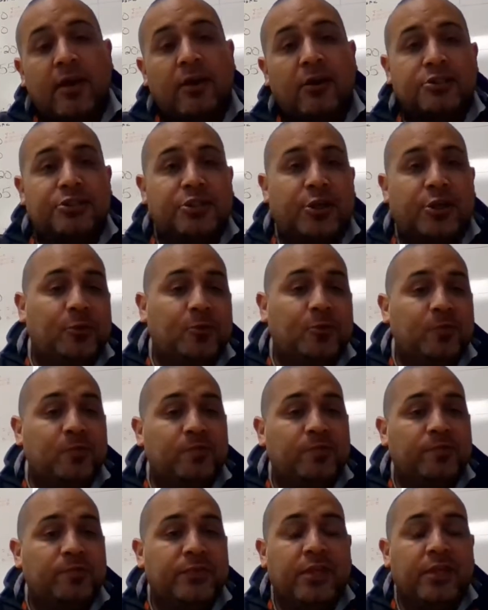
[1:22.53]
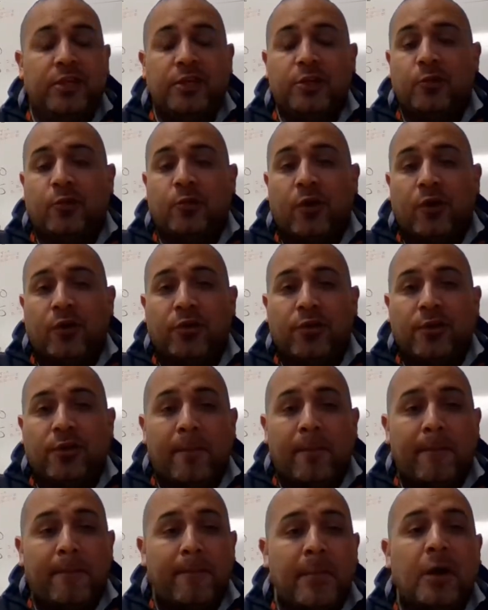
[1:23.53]
Harjot, you are the
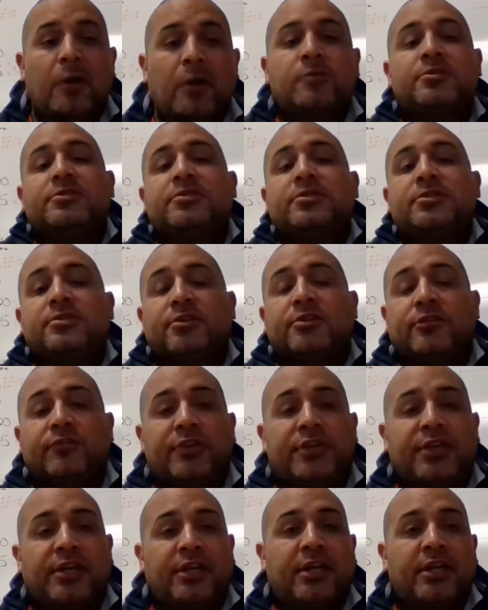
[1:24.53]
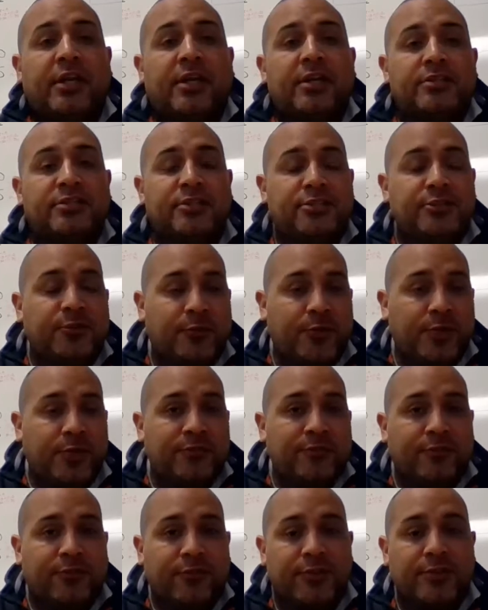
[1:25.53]
most deserving
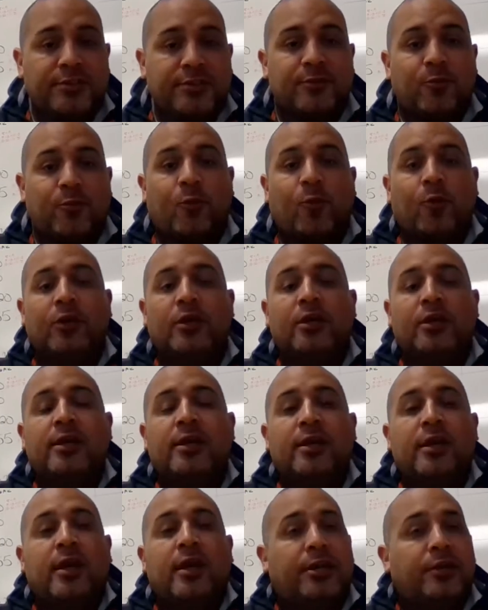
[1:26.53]
student for this award.